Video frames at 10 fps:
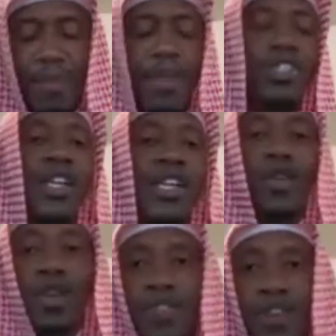I checked, they
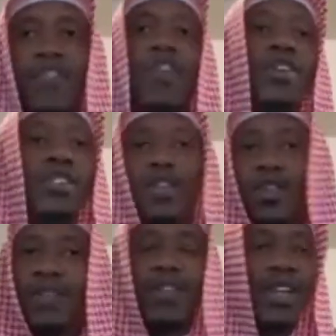don't live in the forest, they don't
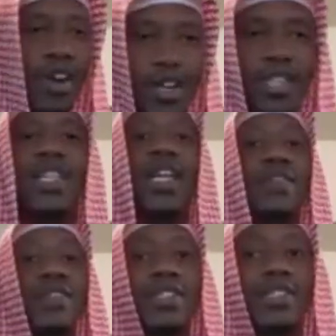live in gardens, they
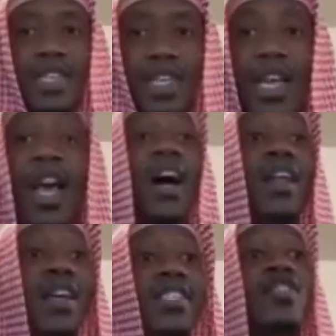live in the sea.
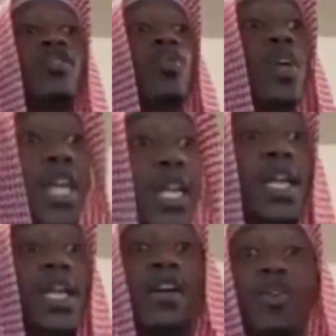Allah says, "Uhilla
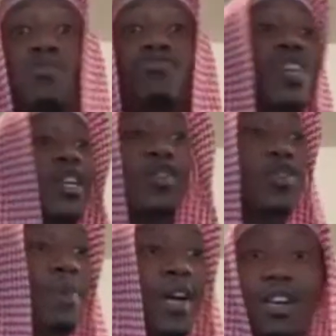lakum saydul
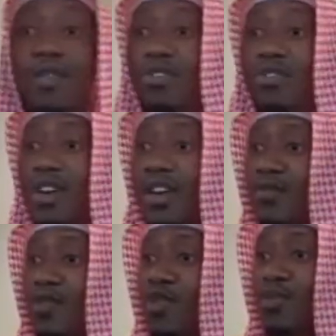bahri wa
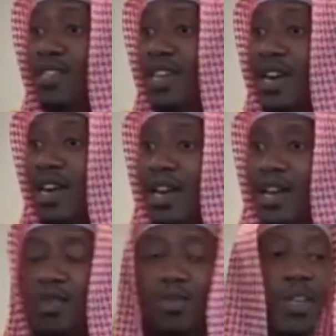ta'amuhu mada'an
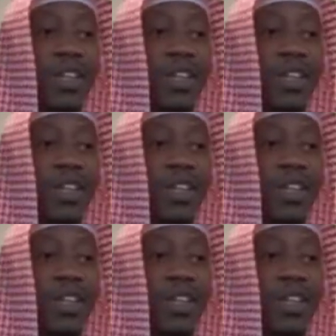lakum."